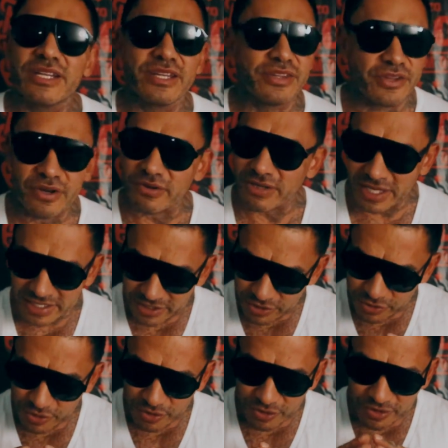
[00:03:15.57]
no, like
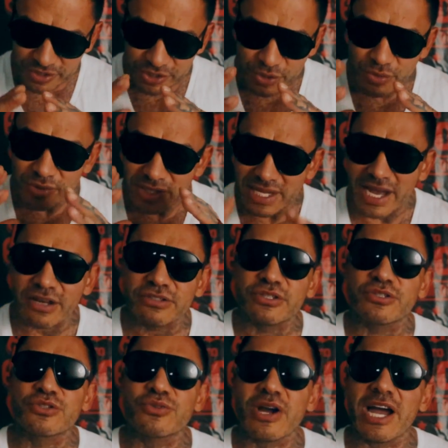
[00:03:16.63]
you're allowed
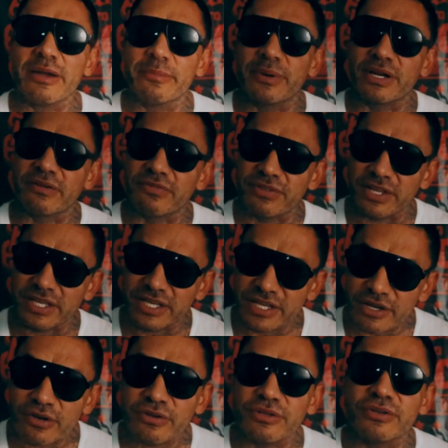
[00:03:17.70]
to try, but if they
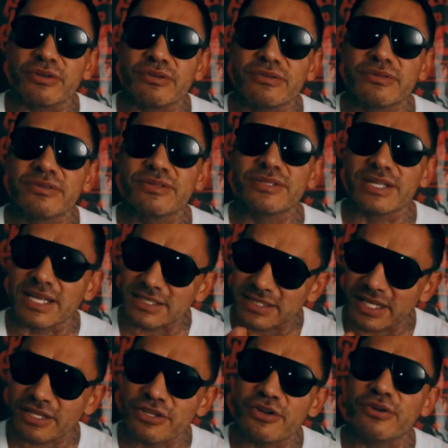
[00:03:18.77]
kill you, that's
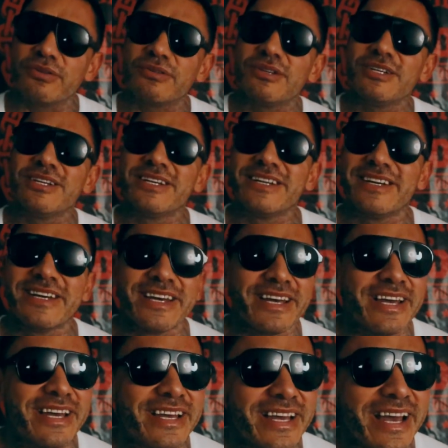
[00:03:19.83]
on you.
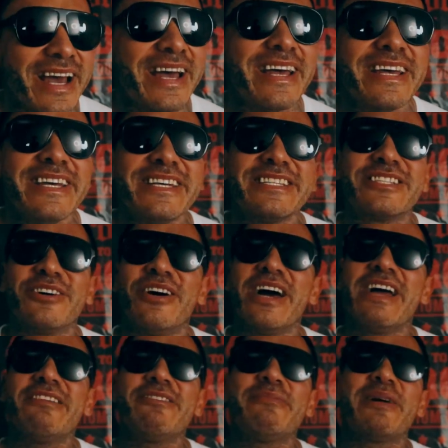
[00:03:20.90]
So
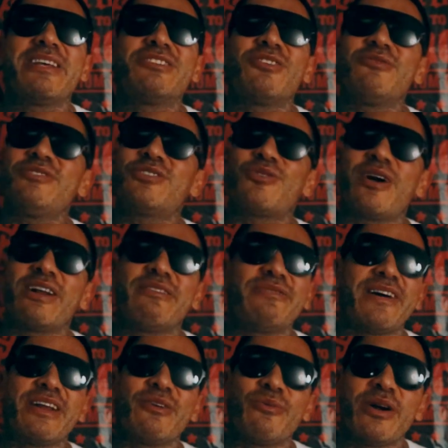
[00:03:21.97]
everybody's always trying to
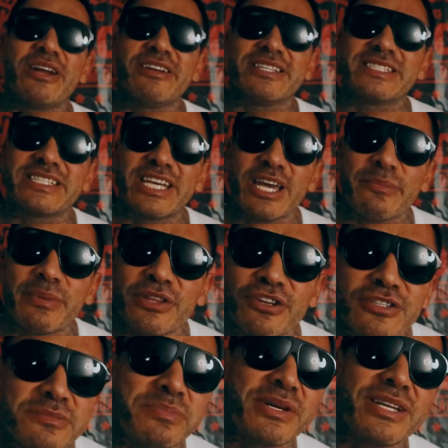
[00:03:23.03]
find a way to escape, and
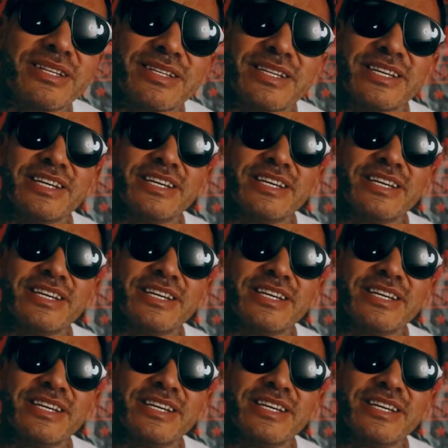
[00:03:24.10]
there's been